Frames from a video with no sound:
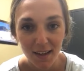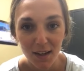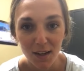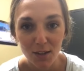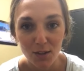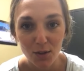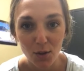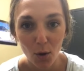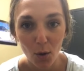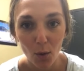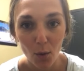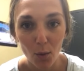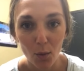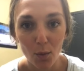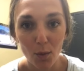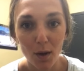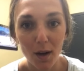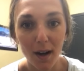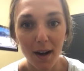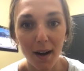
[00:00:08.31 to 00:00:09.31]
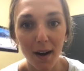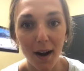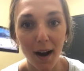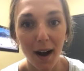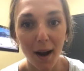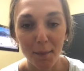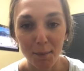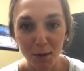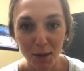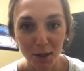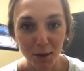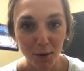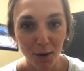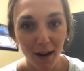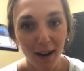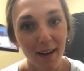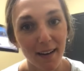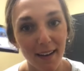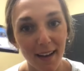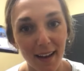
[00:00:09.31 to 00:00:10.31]
So I'm going to go
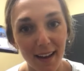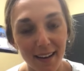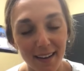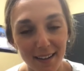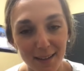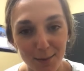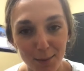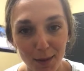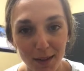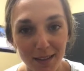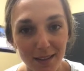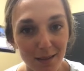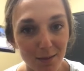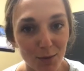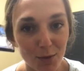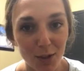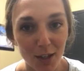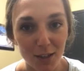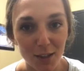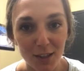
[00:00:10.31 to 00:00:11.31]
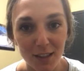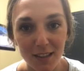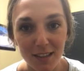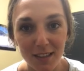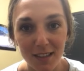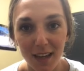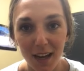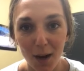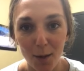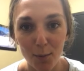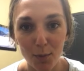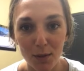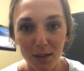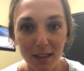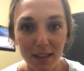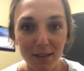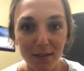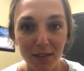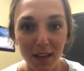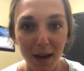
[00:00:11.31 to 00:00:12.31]
ahead and explain some stretches to help
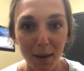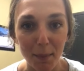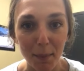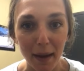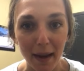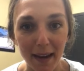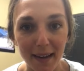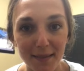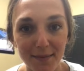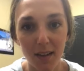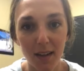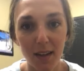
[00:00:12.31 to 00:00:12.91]
relieve that pain.